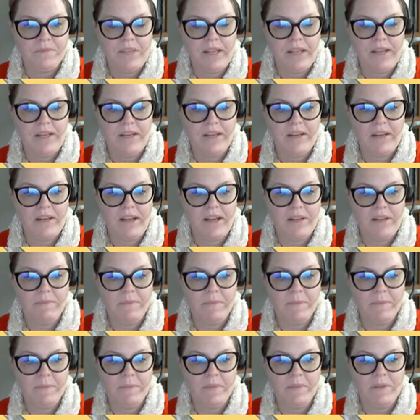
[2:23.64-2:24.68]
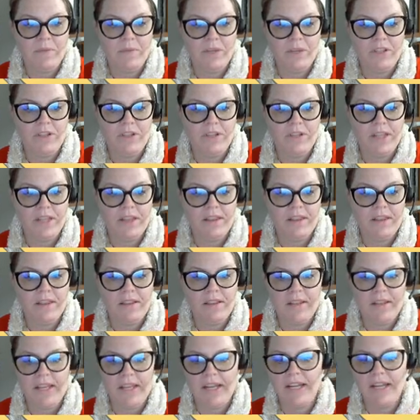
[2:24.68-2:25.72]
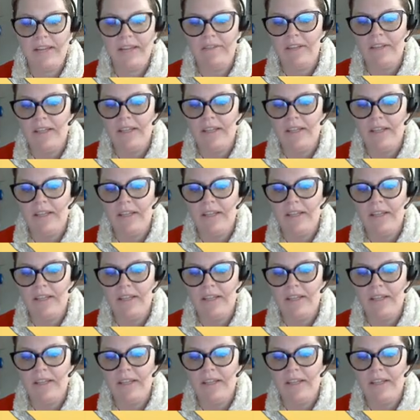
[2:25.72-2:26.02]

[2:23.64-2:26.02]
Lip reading: it once you hit it,